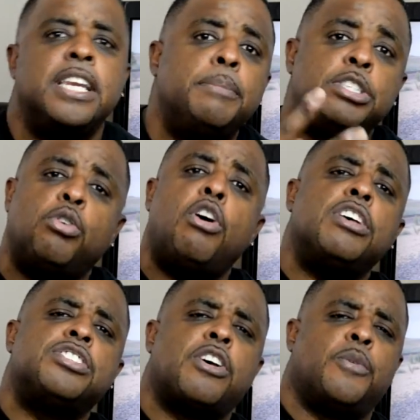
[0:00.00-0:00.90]
Number two,
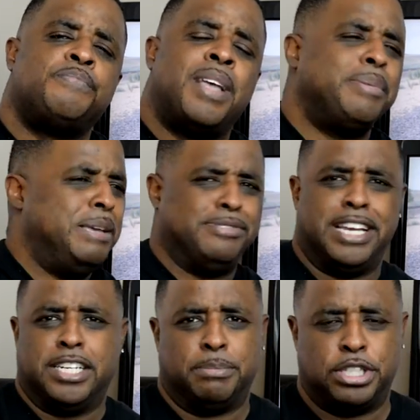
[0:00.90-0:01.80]
also, I keep
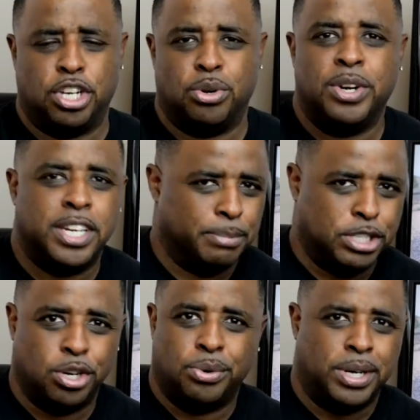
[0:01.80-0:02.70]
saying number two, number
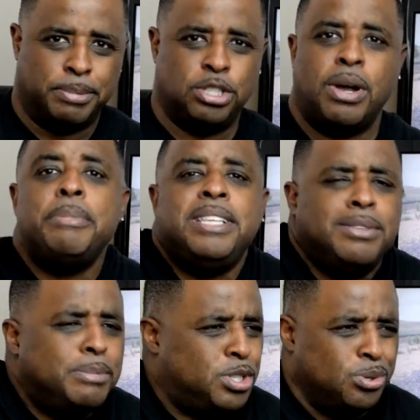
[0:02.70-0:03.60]
two, number two. How many
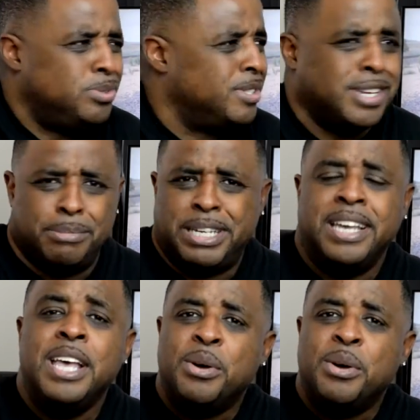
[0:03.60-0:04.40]
number twos is going to be?